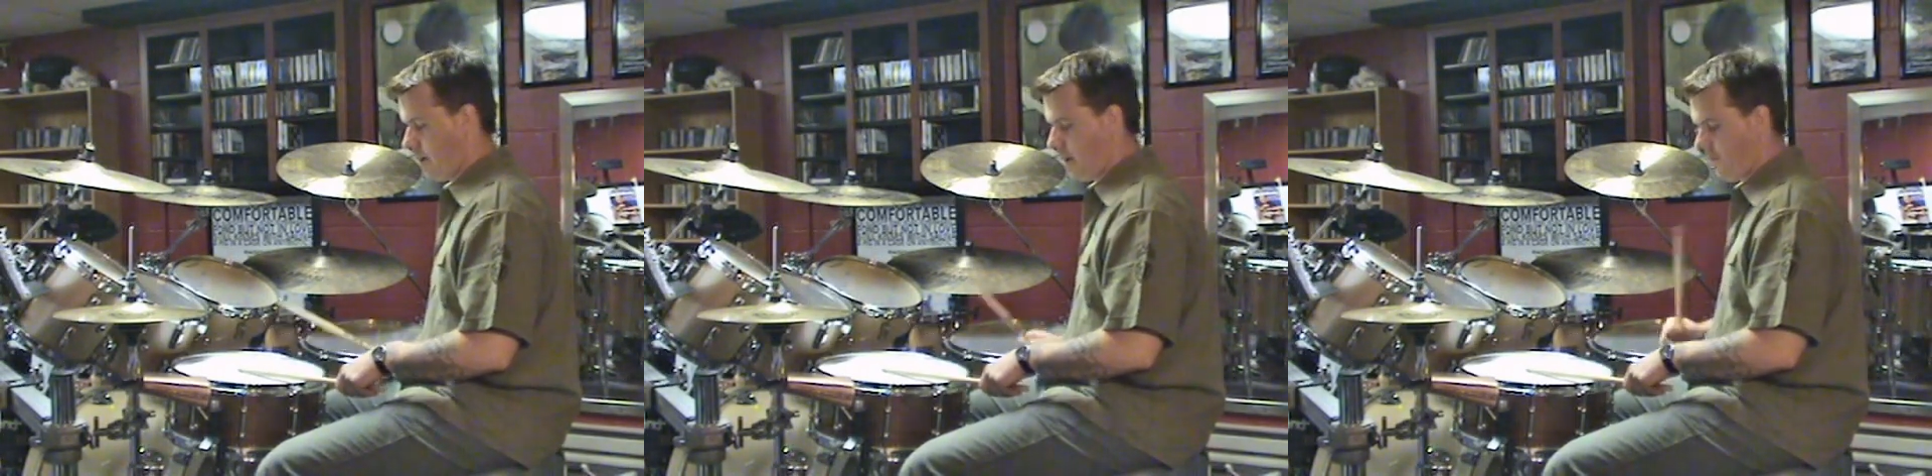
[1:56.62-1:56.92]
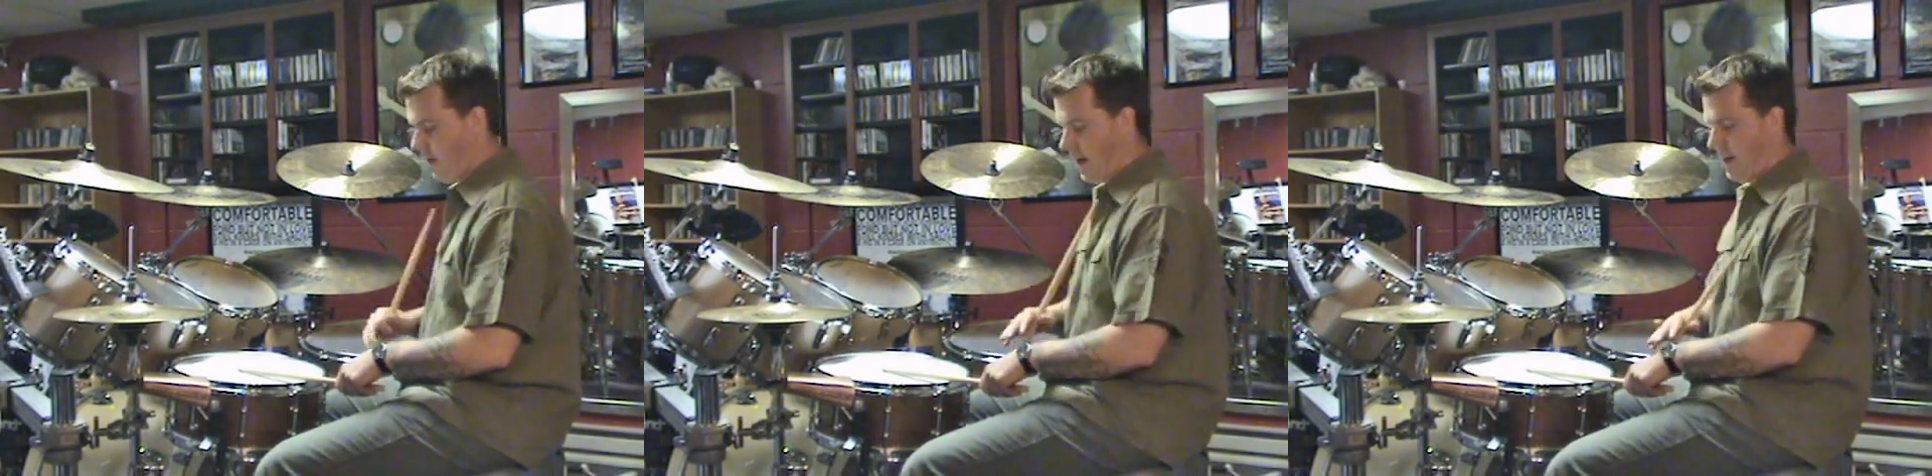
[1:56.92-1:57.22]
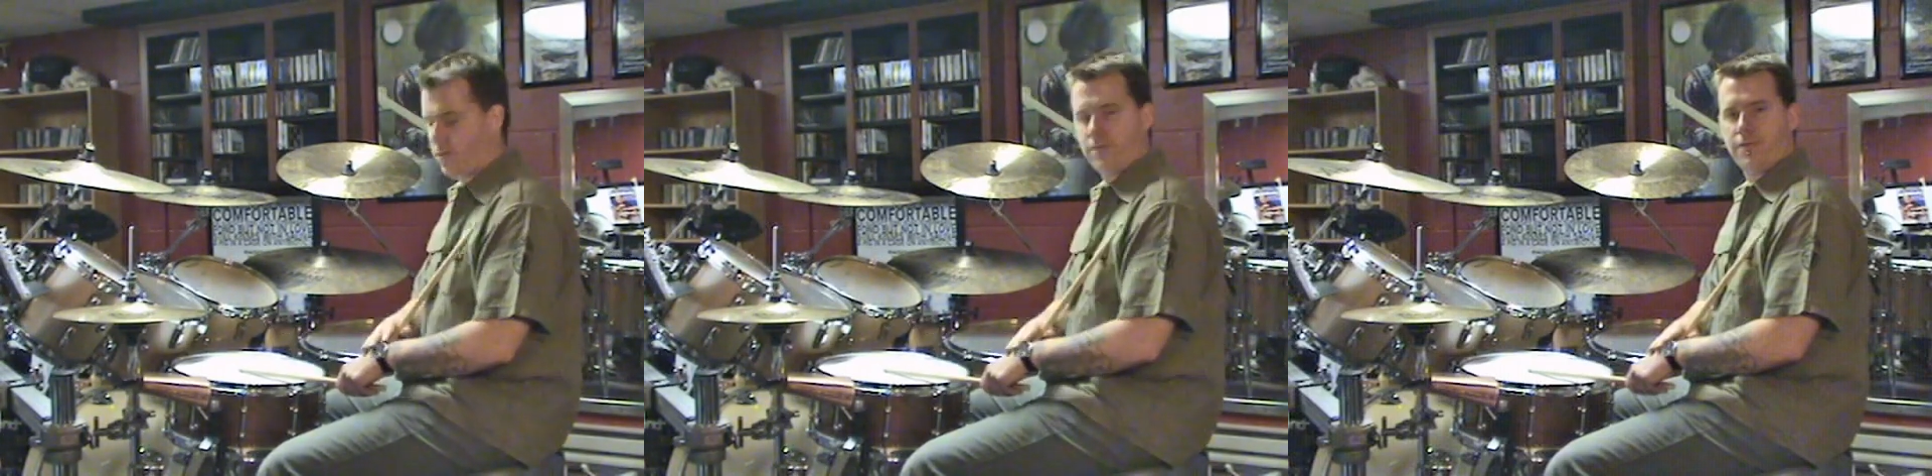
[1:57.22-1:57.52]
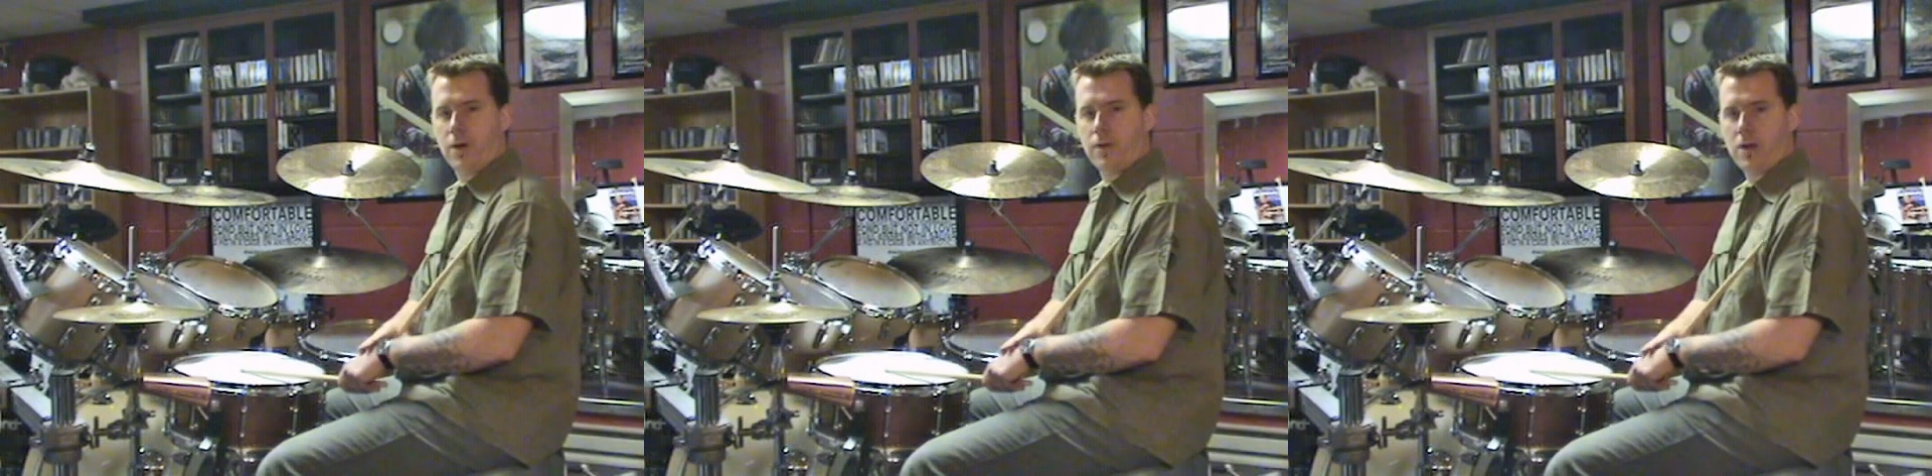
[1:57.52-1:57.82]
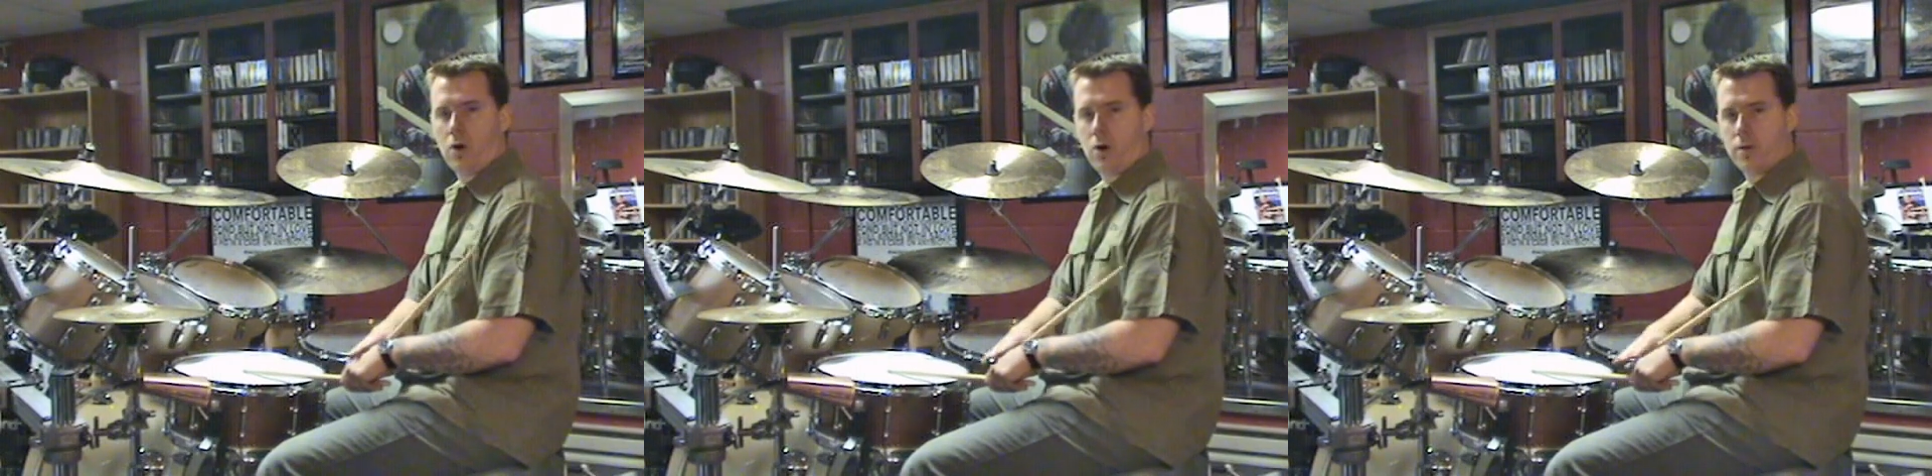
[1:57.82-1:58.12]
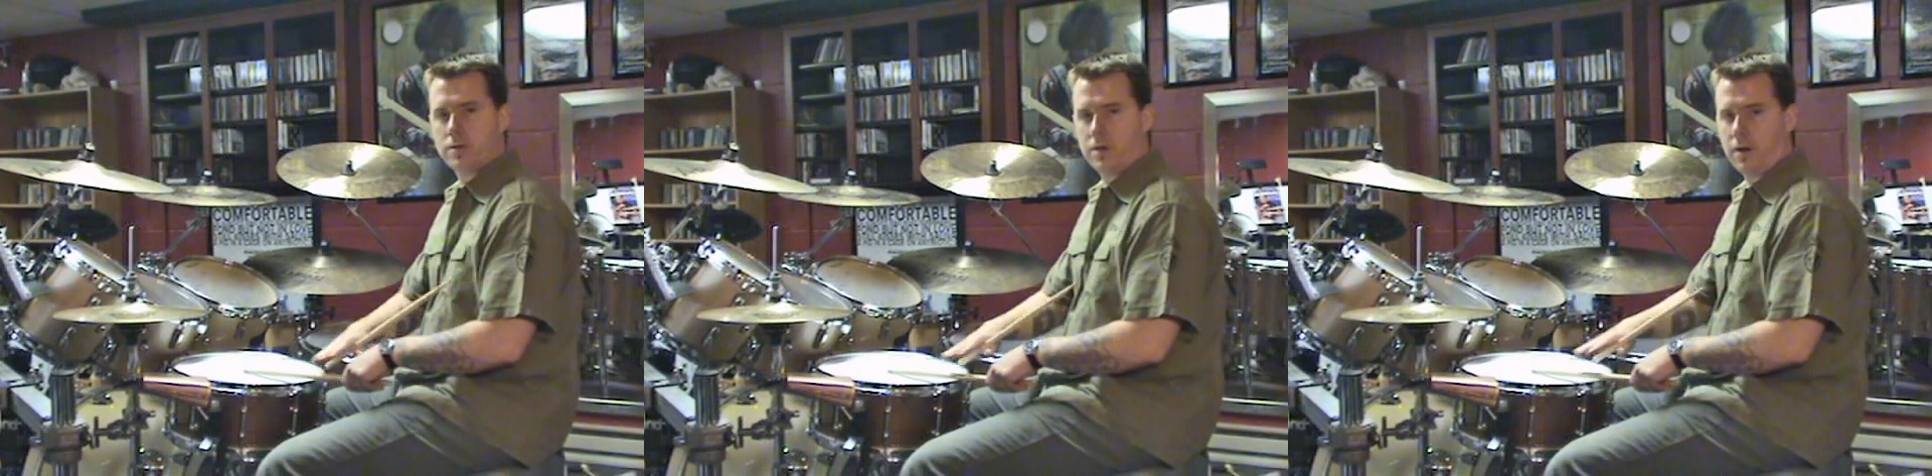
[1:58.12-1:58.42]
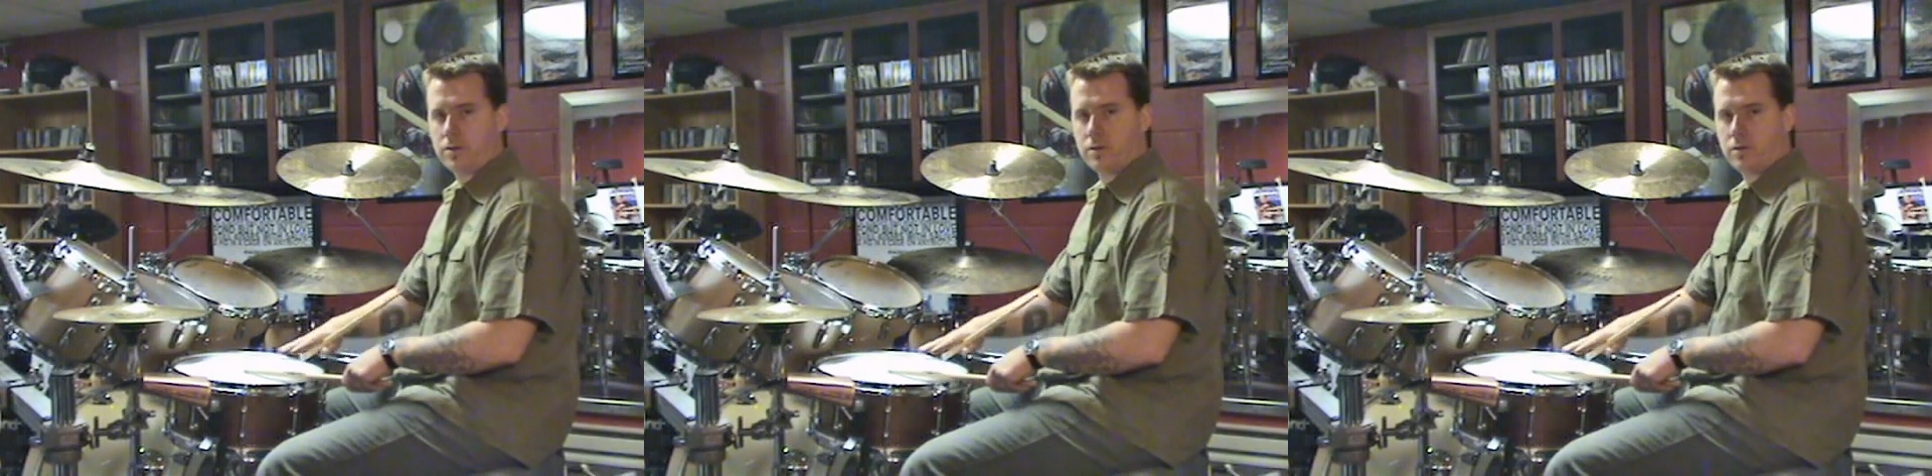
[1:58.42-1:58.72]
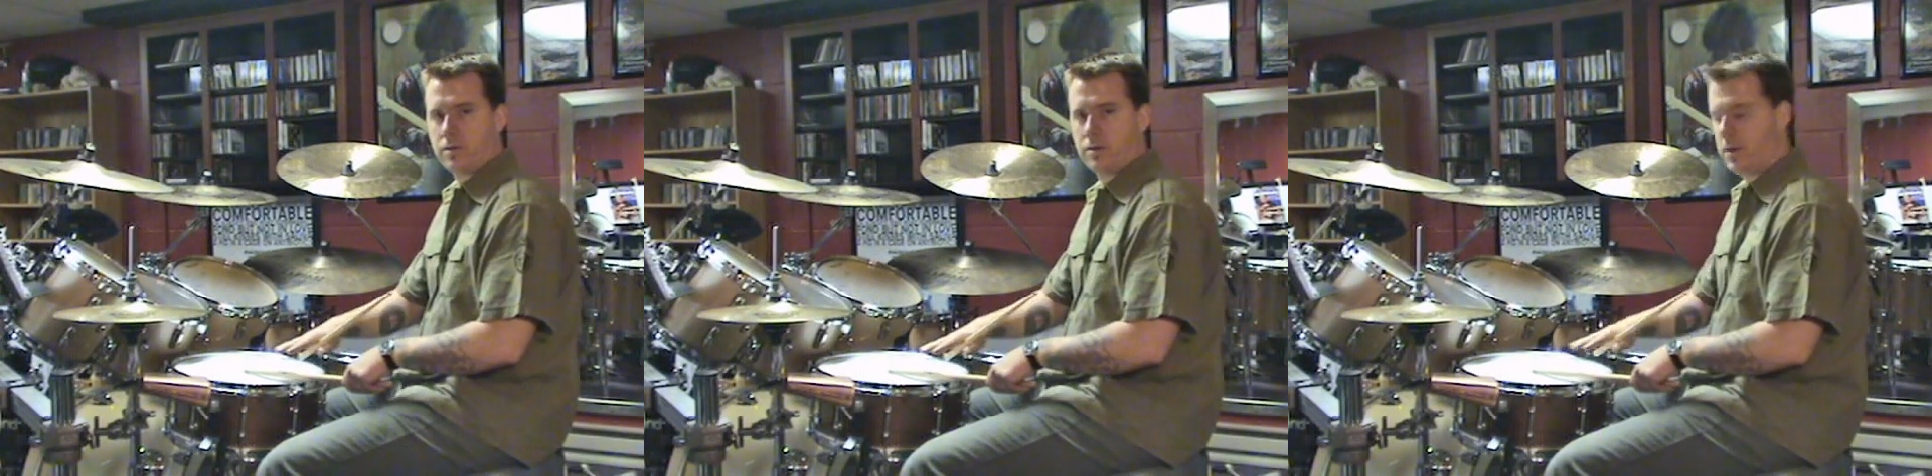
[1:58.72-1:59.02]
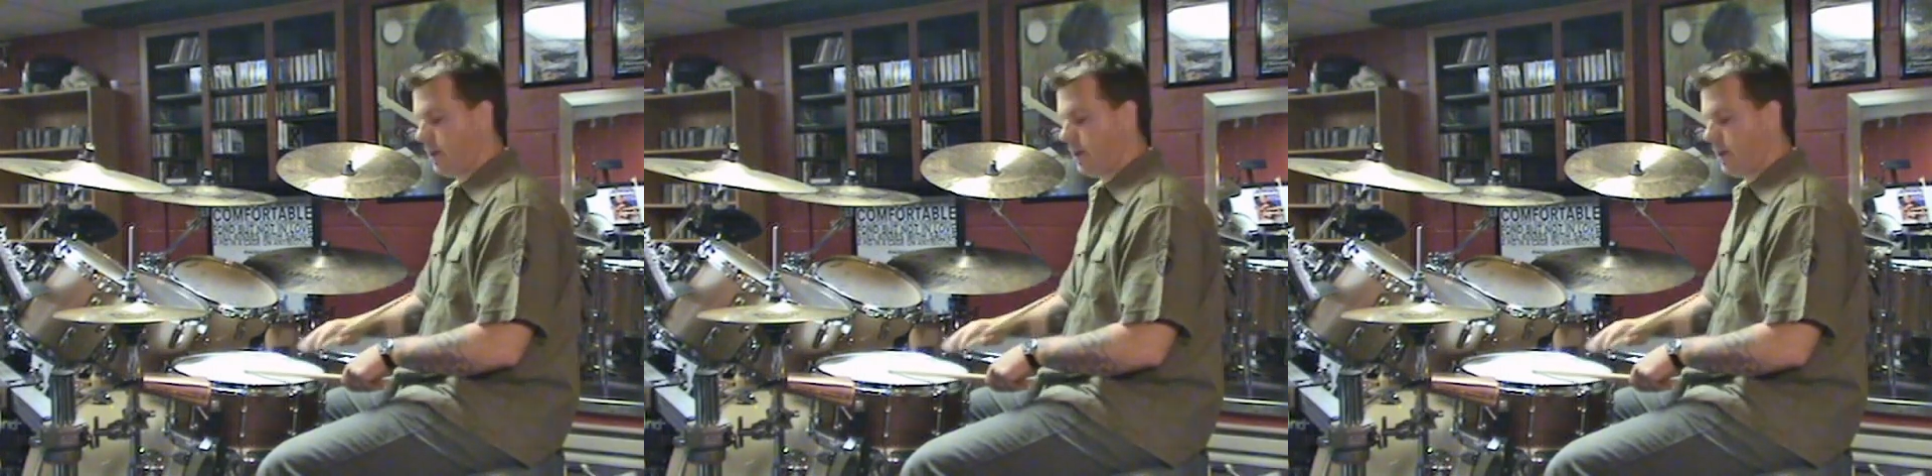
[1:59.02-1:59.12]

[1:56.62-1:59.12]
and if I have it fairly horizontal,